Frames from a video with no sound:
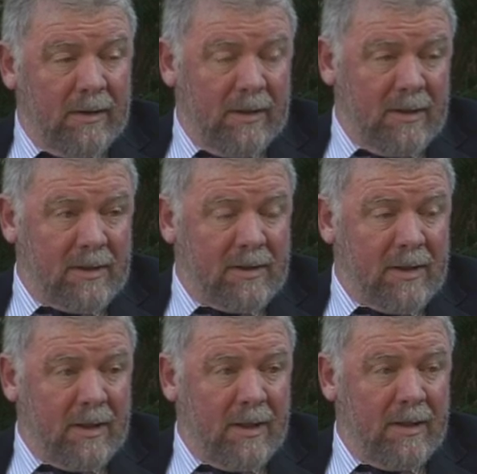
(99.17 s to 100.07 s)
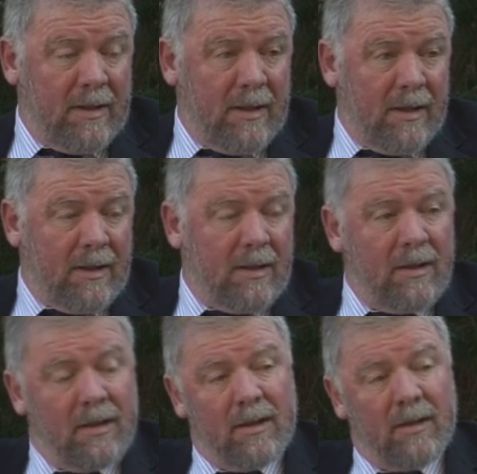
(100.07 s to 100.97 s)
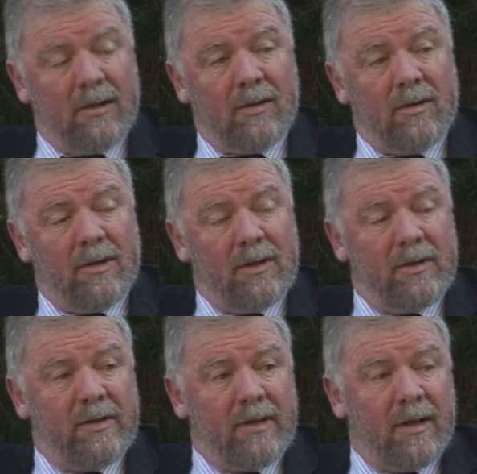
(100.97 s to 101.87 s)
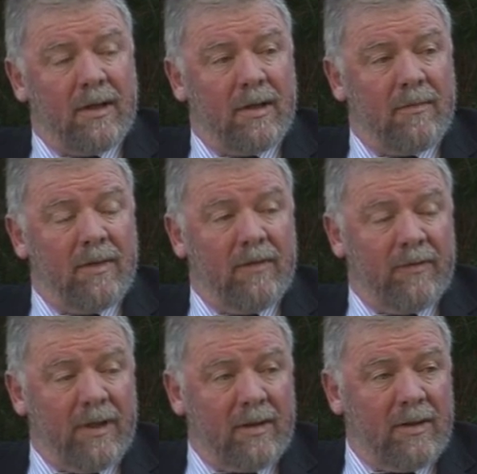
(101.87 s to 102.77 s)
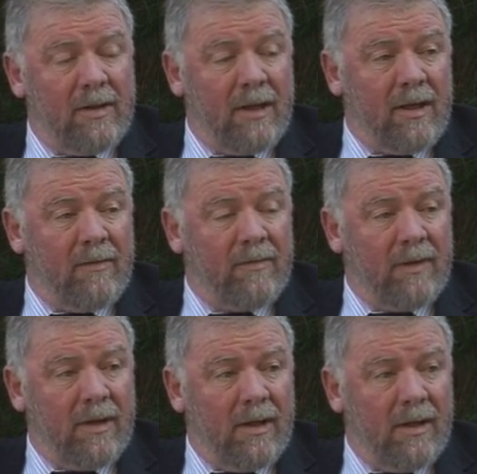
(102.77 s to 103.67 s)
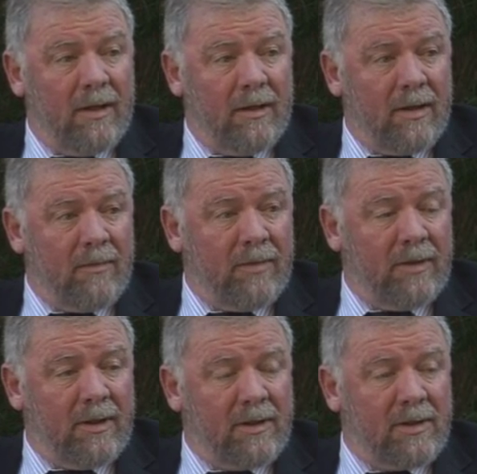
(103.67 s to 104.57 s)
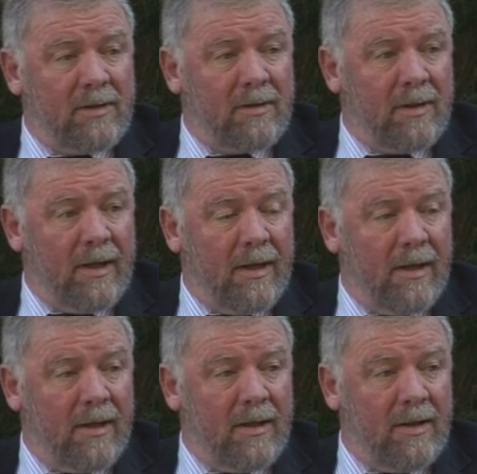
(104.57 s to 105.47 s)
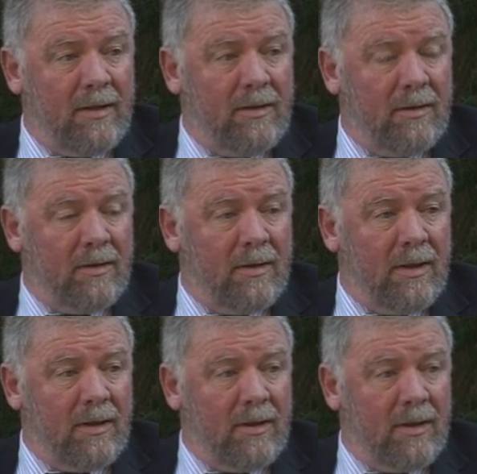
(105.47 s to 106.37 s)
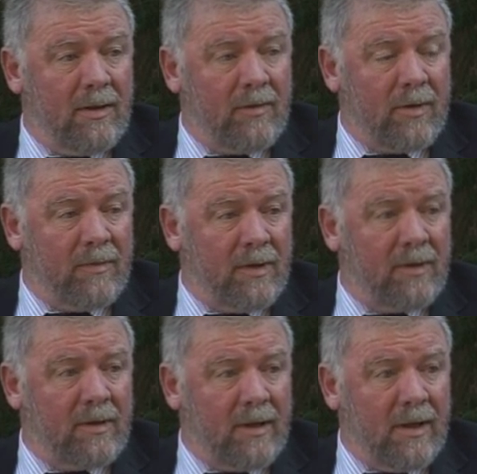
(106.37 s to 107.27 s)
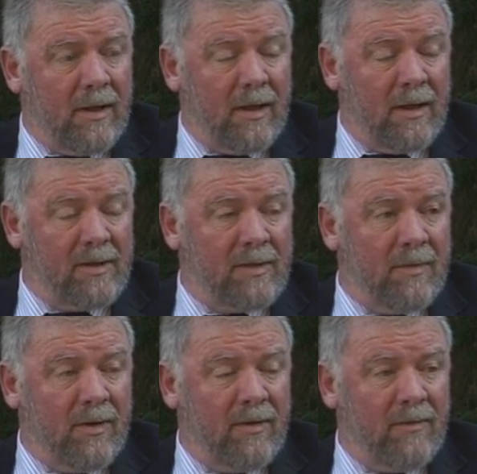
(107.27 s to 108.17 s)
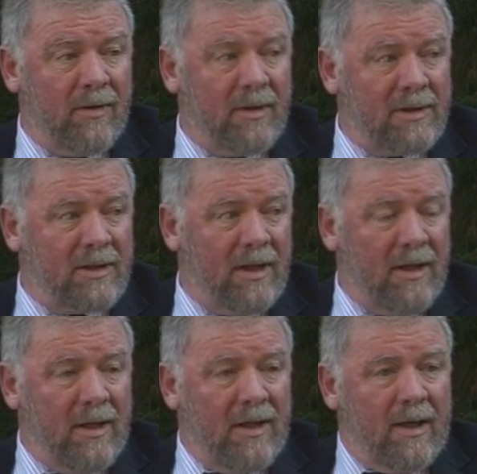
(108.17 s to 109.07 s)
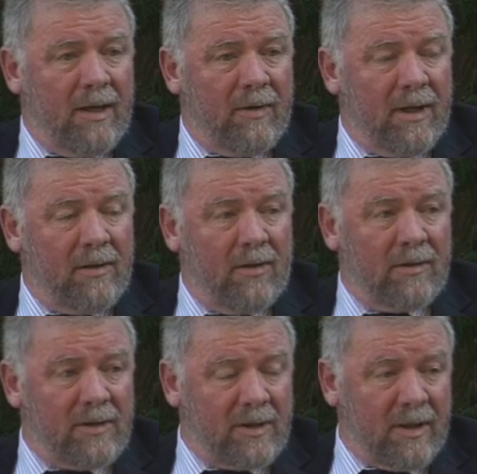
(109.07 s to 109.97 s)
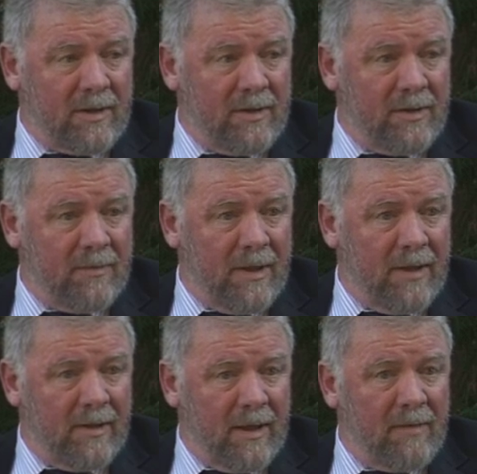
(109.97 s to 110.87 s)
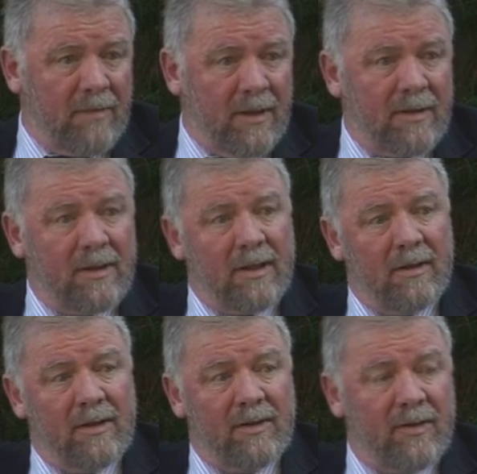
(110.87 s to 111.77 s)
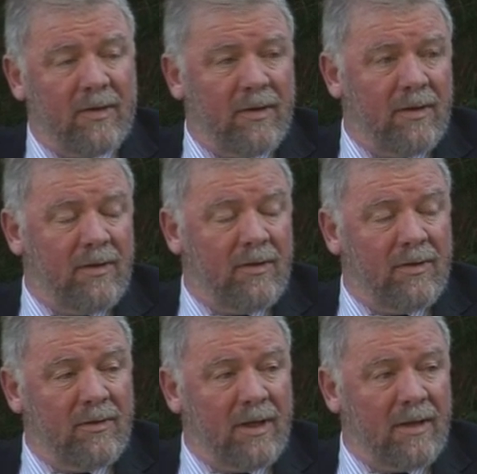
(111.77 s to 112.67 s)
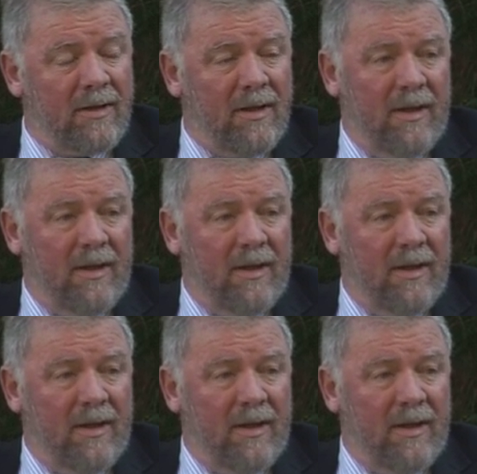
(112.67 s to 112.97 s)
Yes, a client in fact did have income protection. He dropped it against my advice. We had long discussions about that, but he decided to do that.